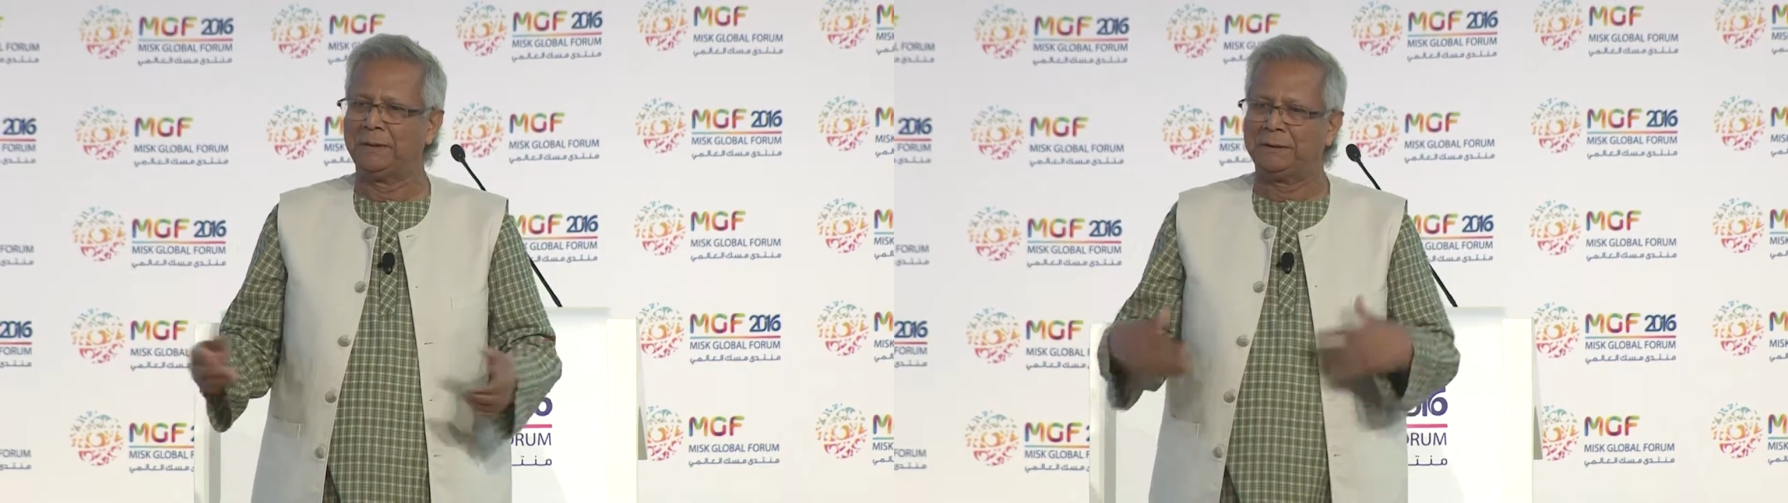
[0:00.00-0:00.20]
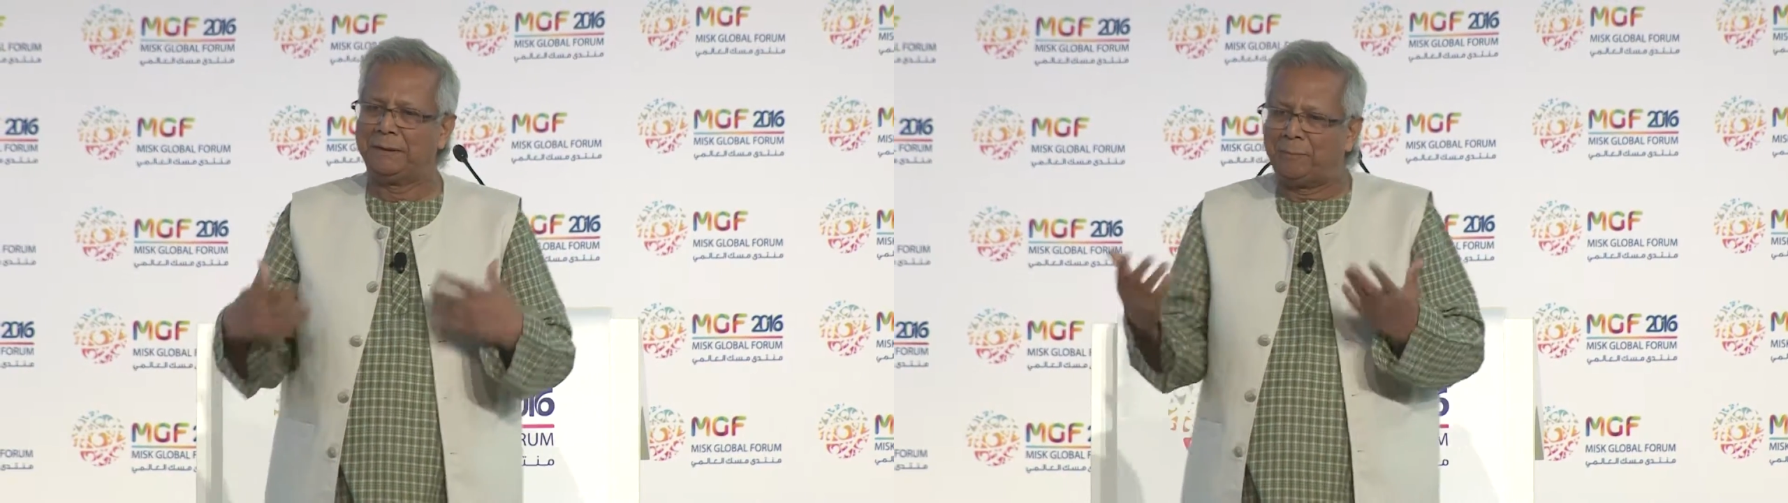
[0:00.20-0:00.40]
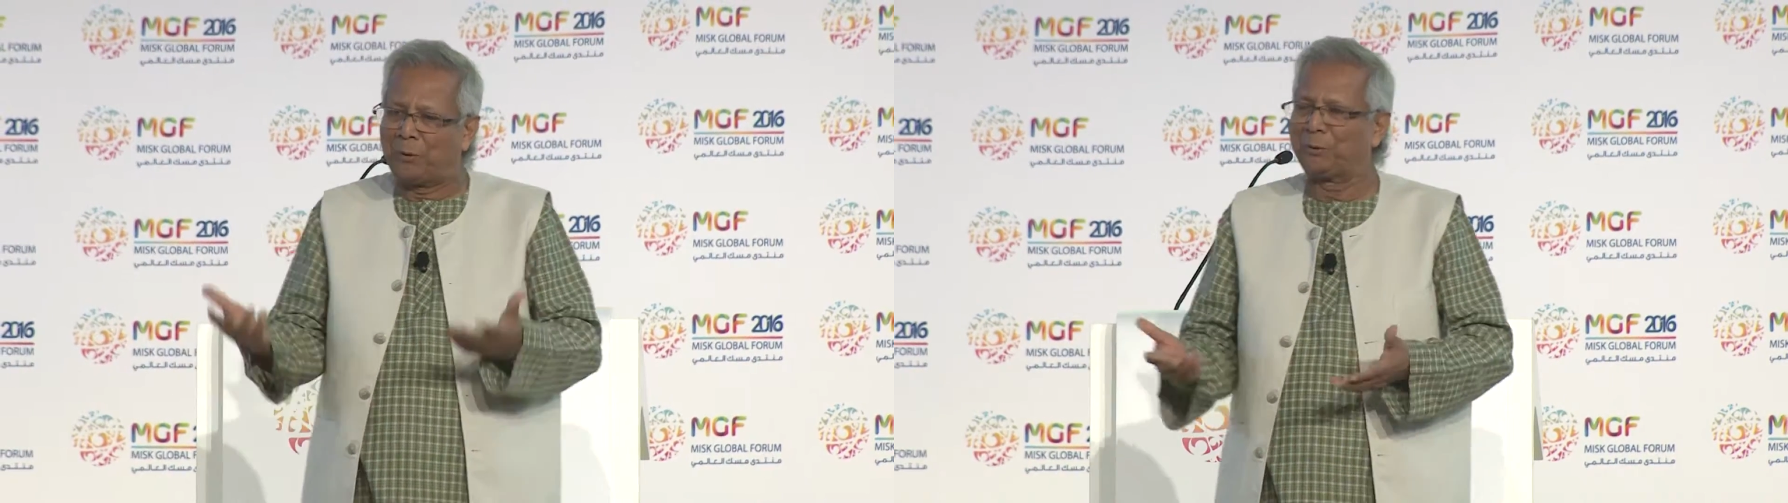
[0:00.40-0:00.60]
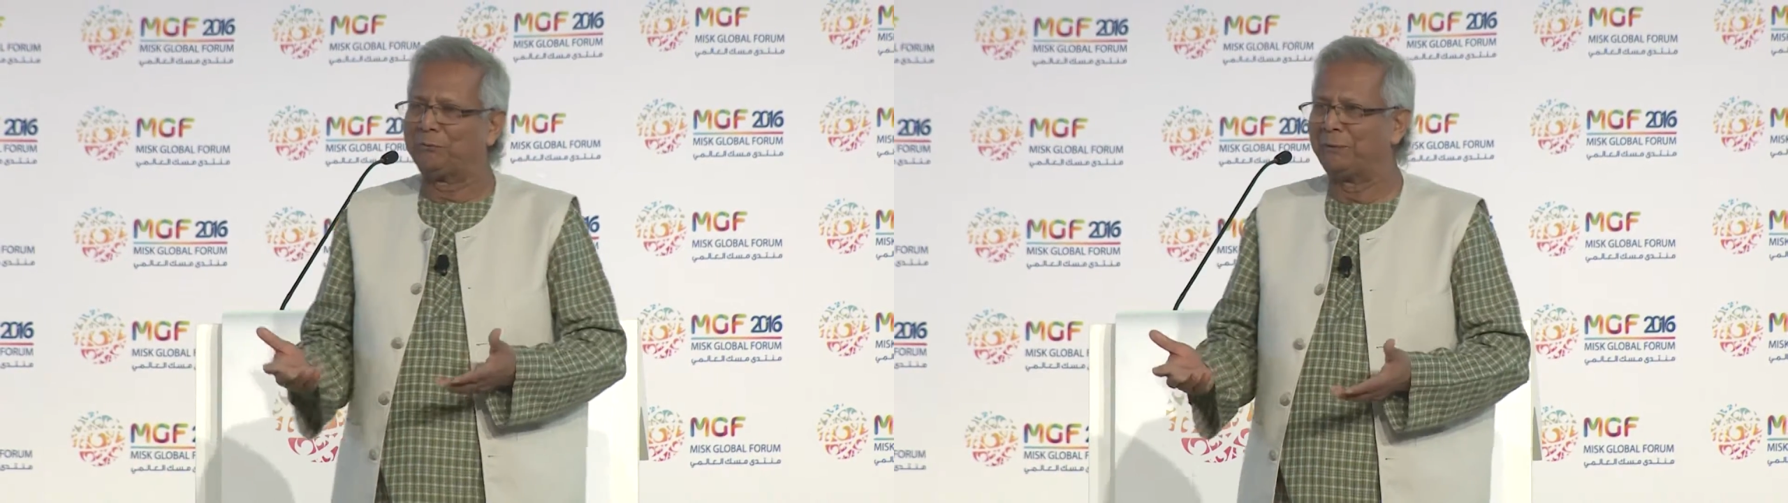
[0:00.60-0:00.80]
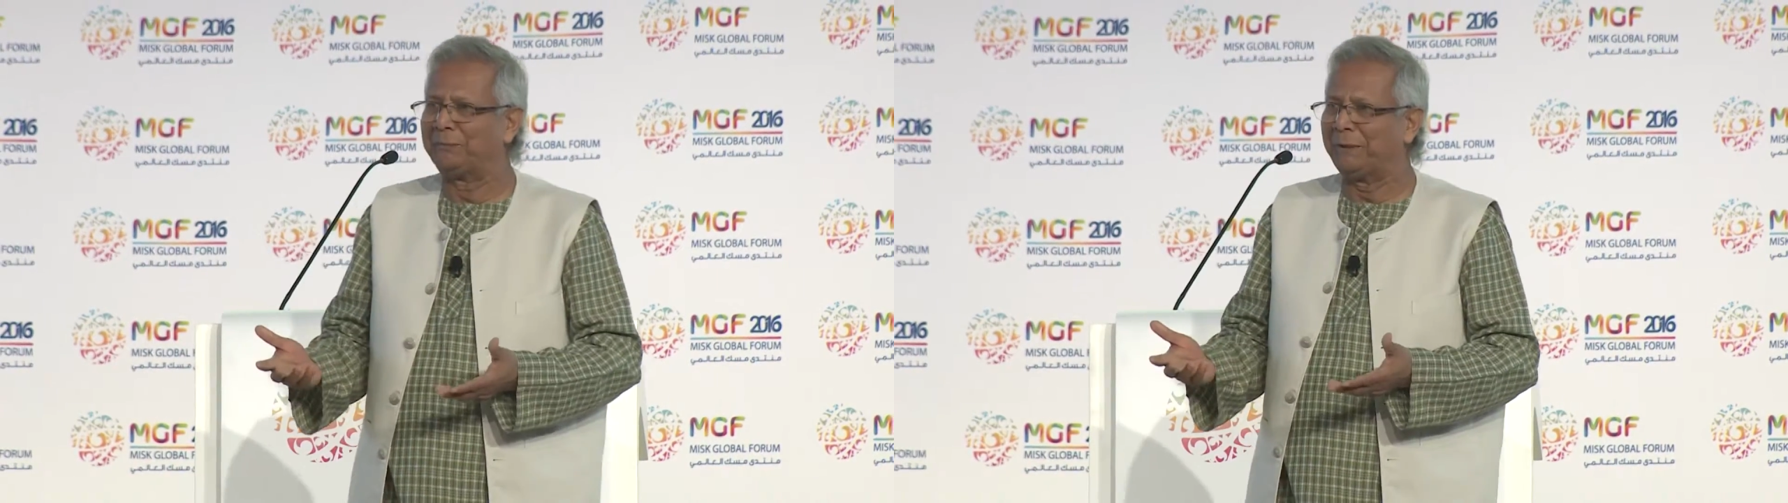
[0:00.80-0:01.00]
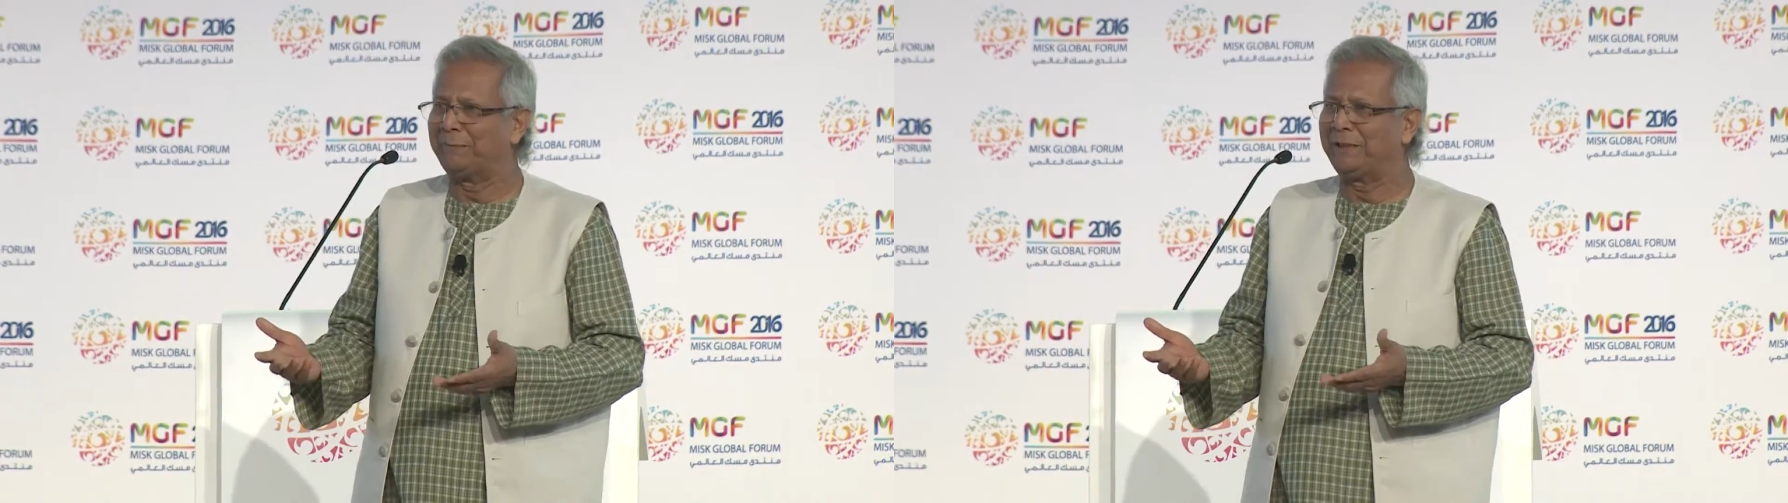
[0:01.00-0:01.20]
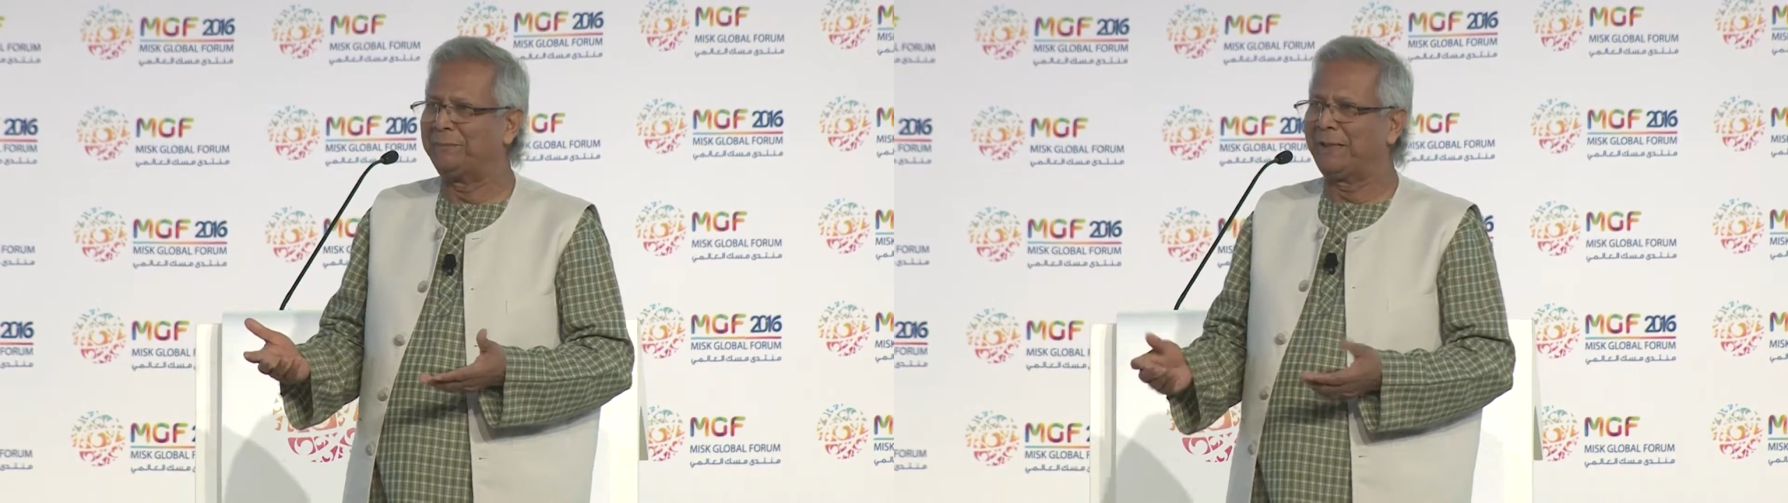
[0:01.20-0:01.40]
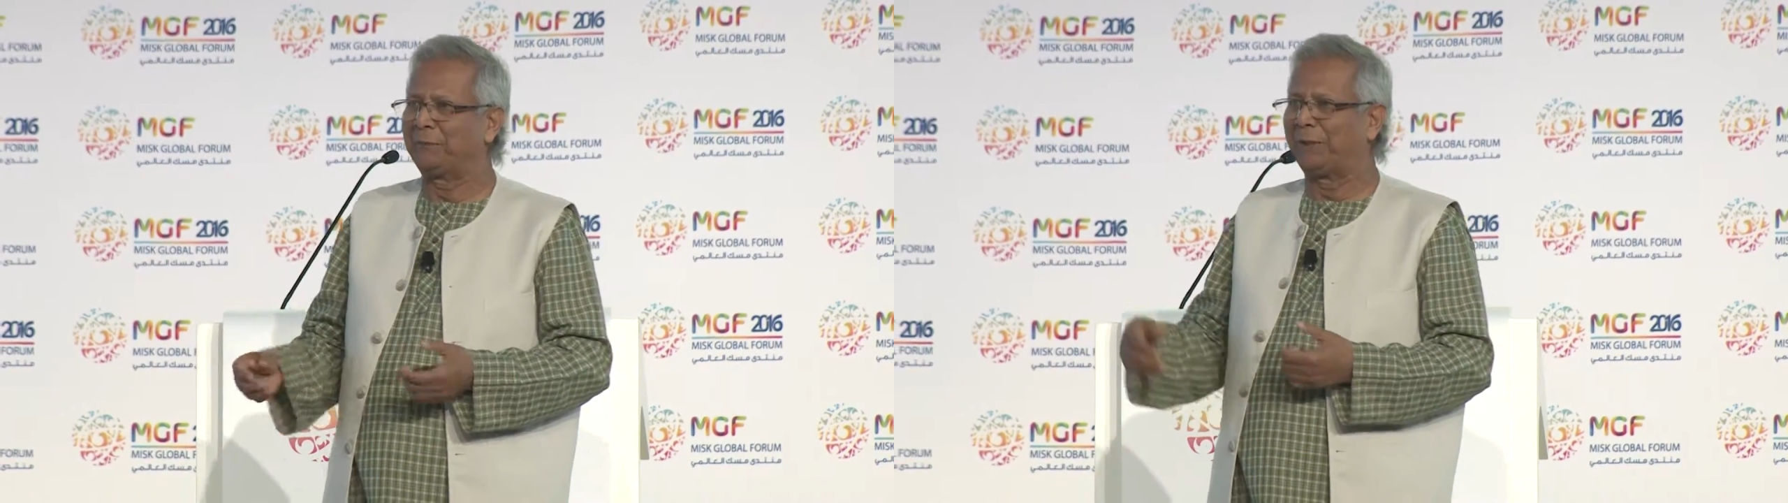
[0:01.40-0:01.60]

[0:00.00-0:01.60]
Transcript: They borrow from Grameen Bank.